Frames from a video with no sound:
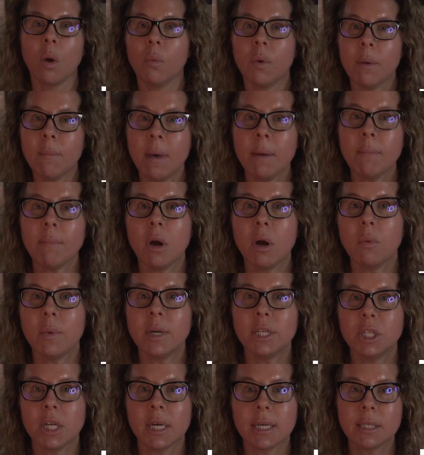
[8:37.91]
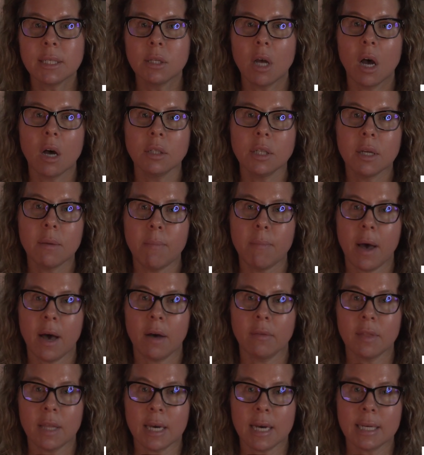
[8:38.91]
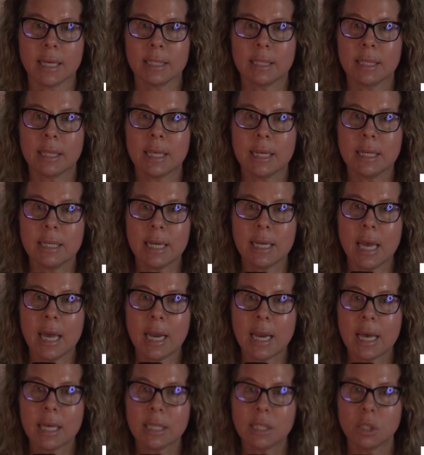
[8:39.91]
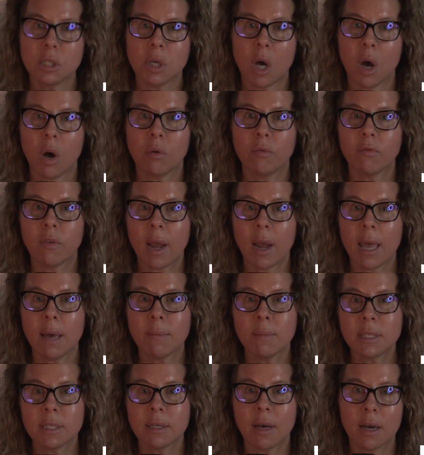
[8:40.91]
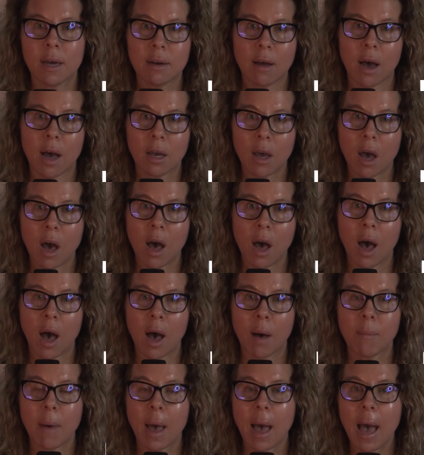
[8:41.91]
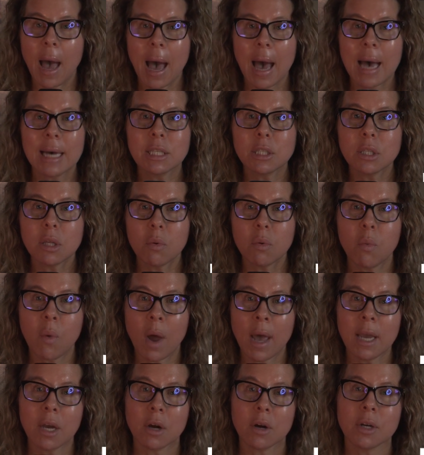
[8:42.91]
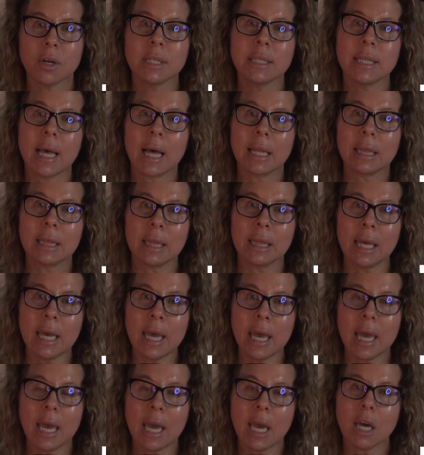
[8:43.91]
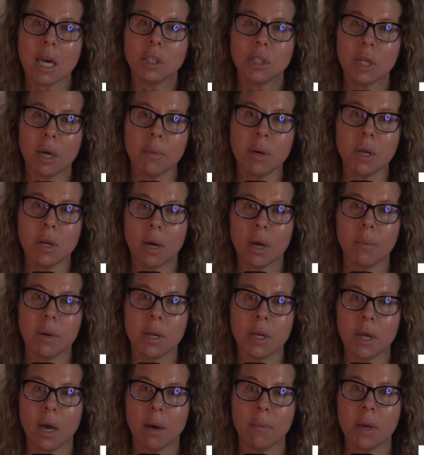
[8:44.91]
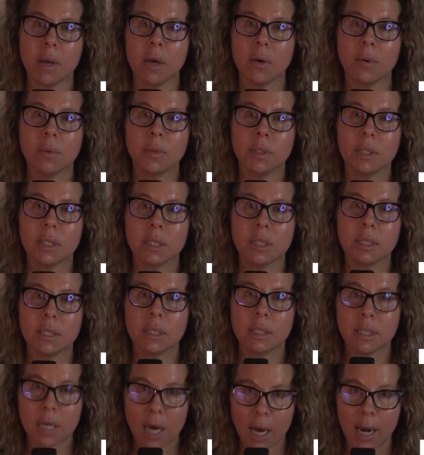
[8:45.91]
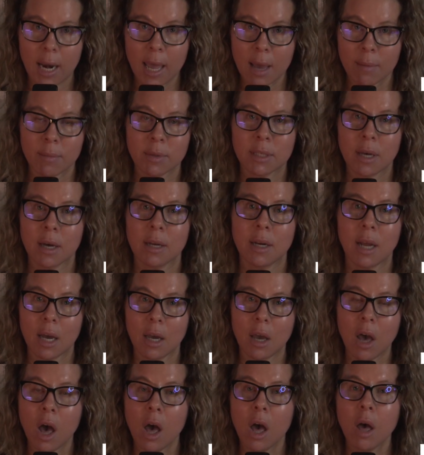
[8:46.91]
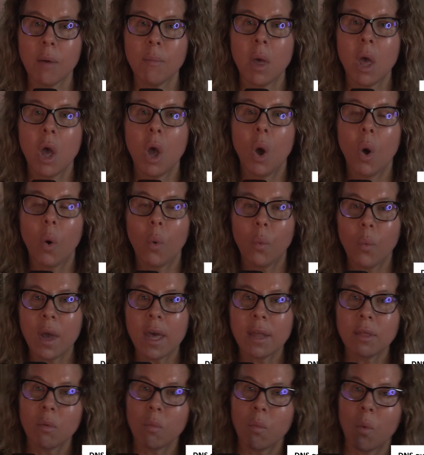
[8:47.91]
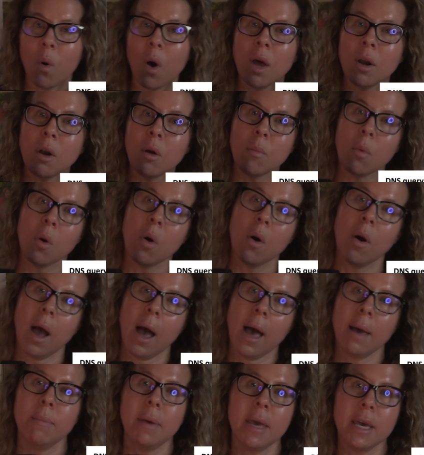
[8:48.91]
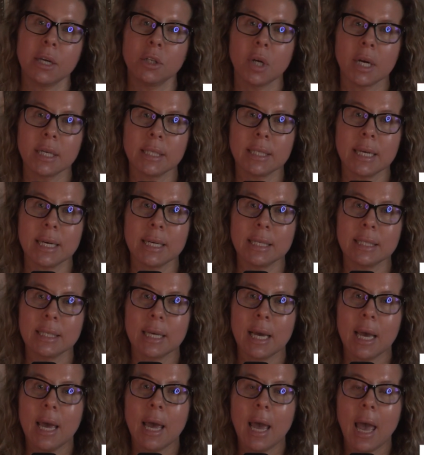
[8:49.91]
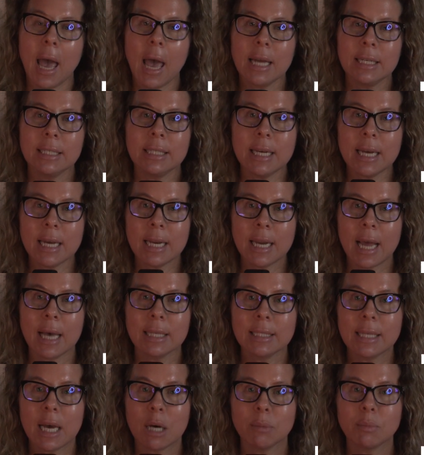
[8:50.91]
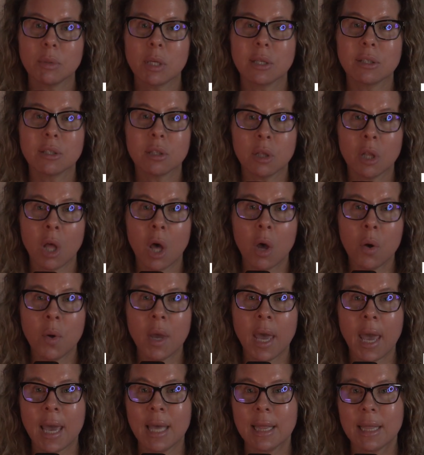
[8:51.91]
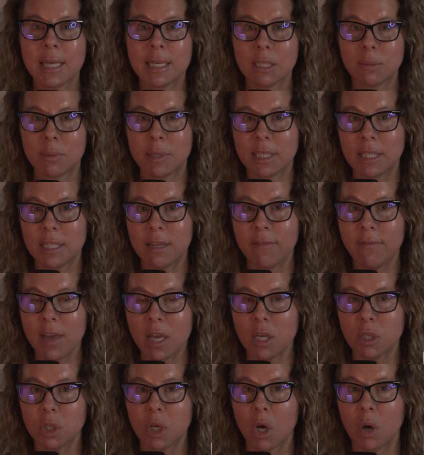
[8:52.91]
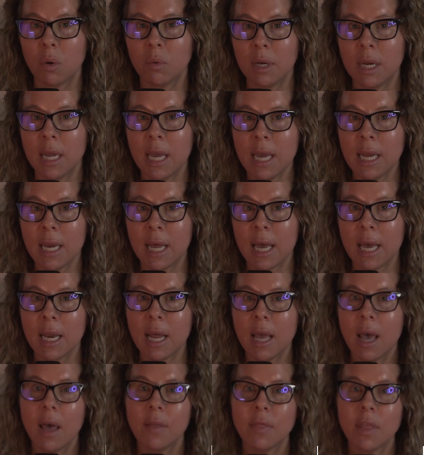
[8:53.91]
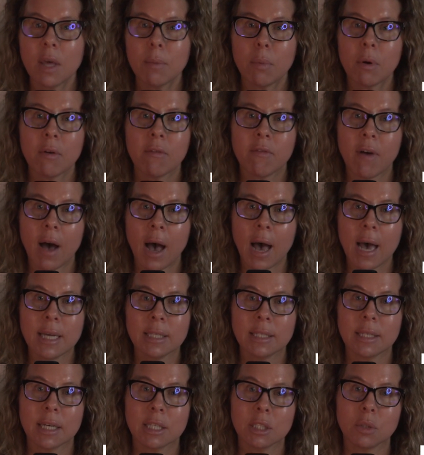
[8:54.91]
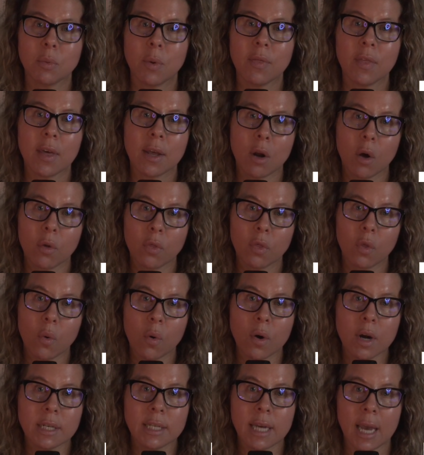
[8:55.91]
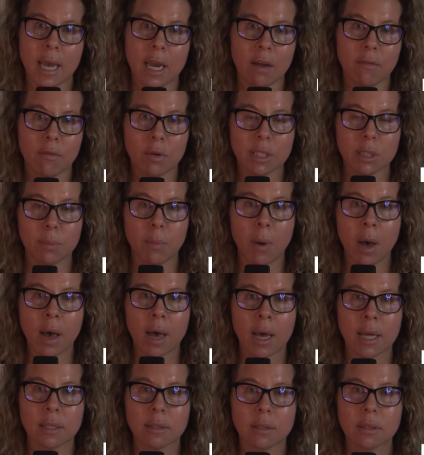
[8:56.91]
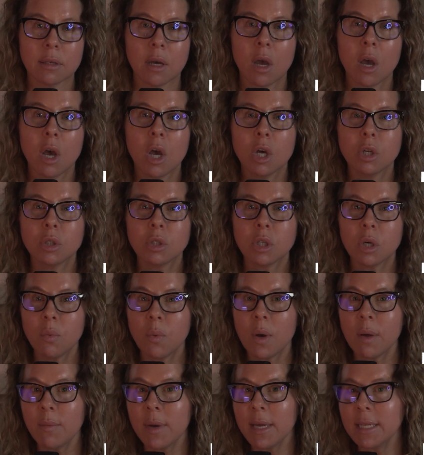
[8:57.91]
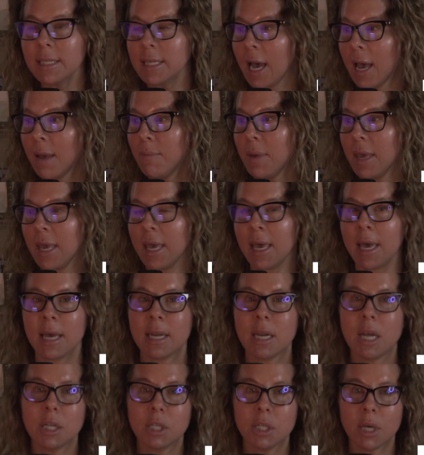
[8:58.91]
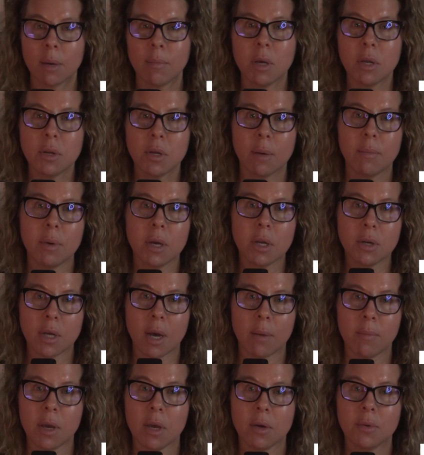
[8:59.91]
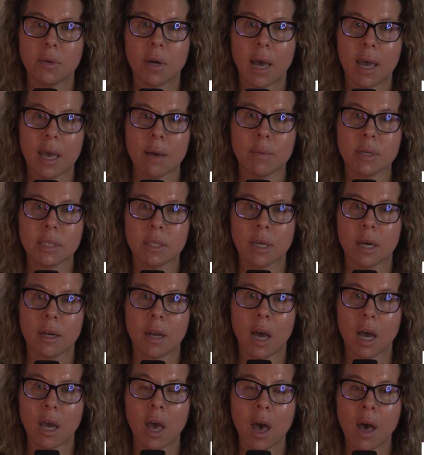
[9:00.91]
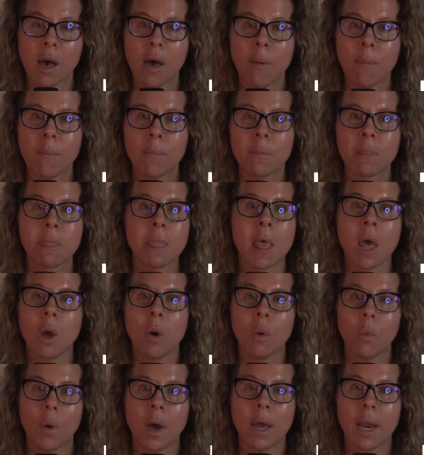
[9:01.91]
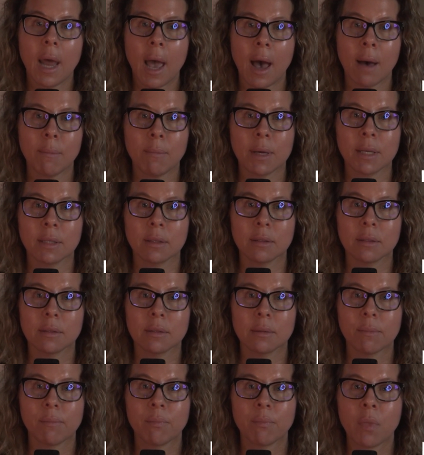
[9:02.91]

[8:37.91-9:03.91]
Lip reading: Remember, we just talked about this. The DNS zone for Amazon.com has the records that link www.amazon.com with one or more IP addresses. And DNS helps us locate the specific zone needed that provides us with an authoritative response. So when we type in www.amazon.com, what happens?